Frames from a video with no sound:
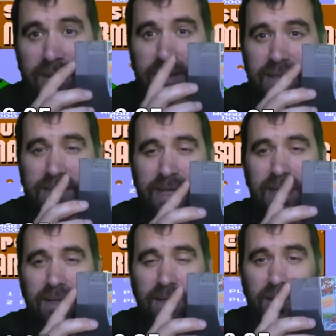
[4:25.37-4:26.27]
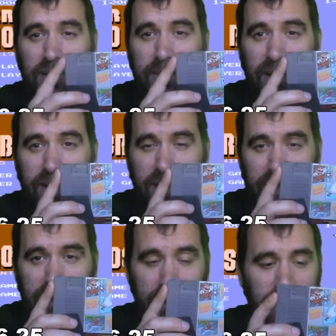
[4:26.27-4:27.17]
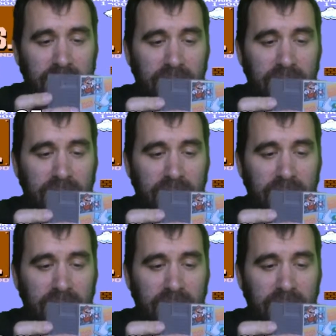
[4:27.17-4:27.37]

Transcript: than the standalone Mario.